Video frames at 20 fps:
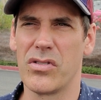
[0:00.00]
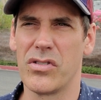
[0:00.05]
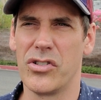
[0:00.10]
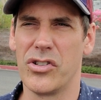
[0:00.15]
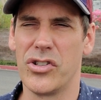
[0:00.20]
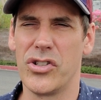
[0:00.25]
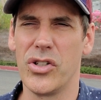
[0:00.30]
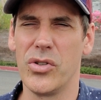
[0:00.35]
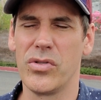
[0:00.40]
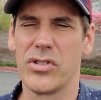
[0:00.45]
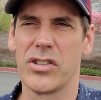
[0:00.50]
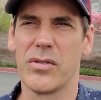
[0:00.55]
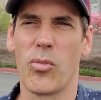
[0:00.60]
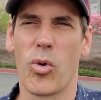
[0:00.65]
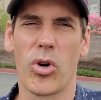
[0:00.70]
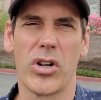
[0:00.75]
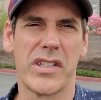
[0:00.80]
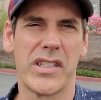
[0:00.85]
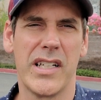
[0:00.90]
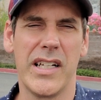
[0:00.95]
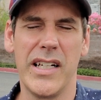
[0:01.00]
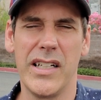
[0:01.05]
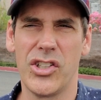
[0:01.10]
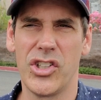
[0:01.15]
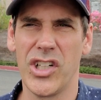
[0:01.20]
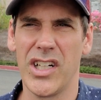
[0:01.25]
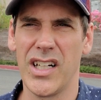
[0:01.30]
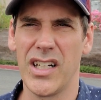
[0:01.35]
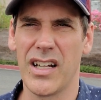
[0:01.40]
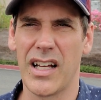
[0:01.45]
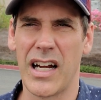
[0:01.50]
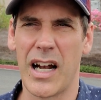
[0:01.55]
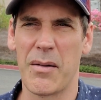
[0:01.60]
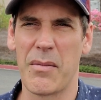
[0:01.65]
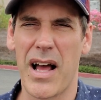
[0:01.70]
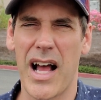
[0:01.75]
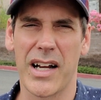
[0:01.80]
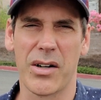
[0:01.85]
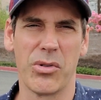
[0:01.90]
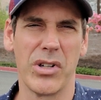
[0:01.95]
do some more teaching, and I'm
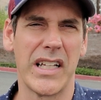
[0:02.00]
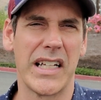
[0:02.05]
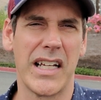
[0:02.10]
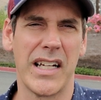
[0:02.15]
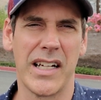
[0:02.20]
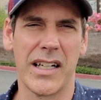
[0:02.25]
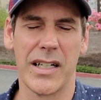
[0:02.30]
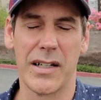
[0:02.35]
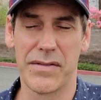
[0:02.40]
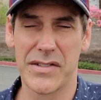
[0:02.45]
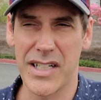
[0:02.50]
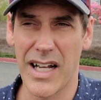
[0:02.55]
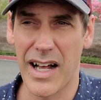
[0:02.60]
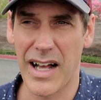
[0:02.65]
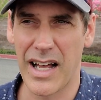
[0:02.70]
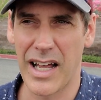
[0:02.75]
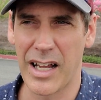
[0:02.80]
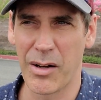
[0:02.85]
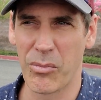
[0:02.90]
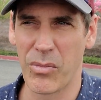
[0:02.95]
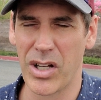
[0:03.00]
not really getting enough time